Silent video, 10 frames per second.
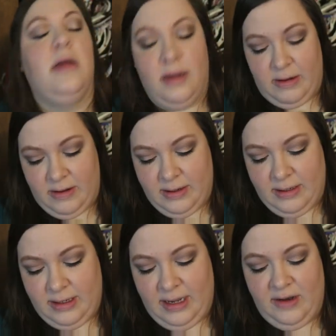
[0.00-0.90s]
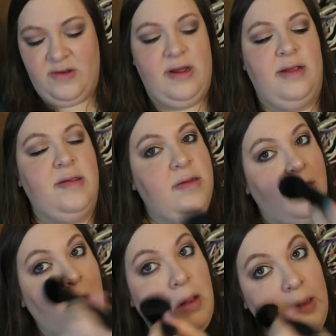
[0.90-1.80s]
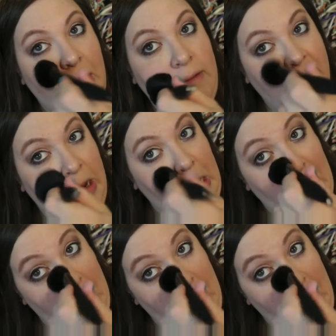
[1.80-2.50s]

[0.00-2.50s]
Oh, I just love it.